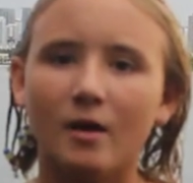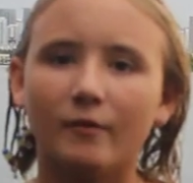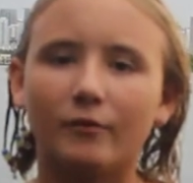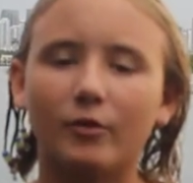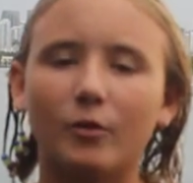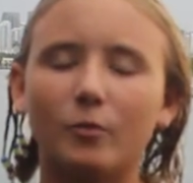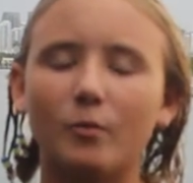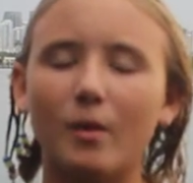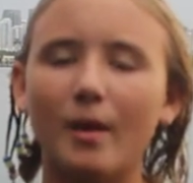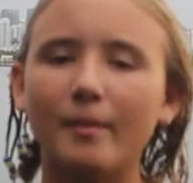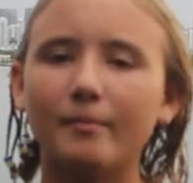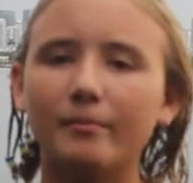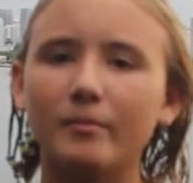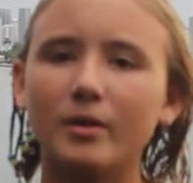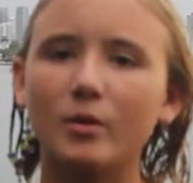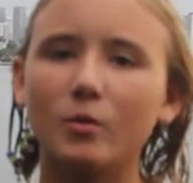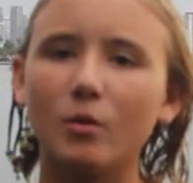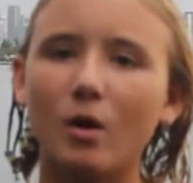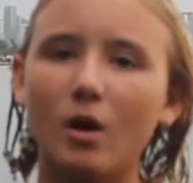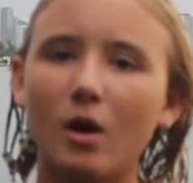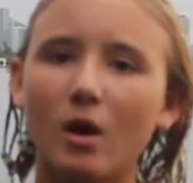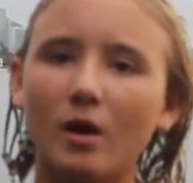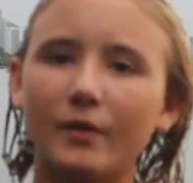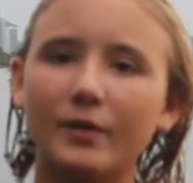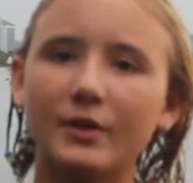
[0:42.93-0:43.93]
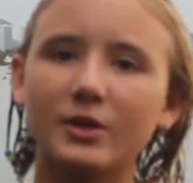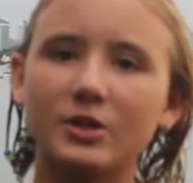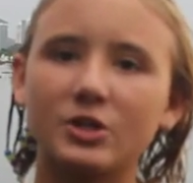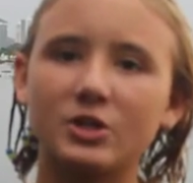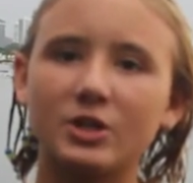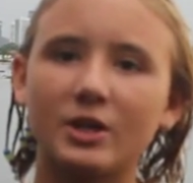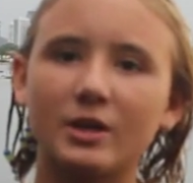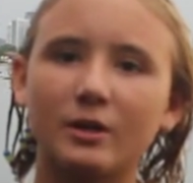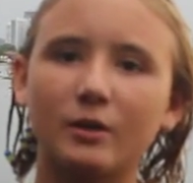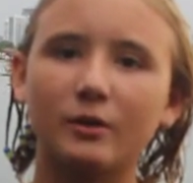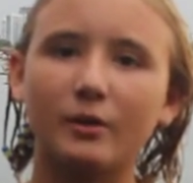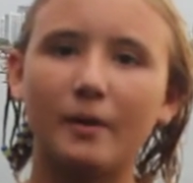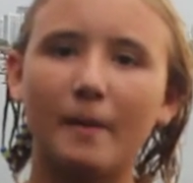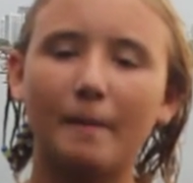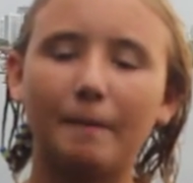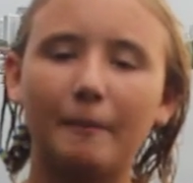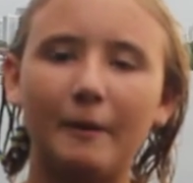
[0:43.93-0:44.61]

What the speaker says: from when we were the children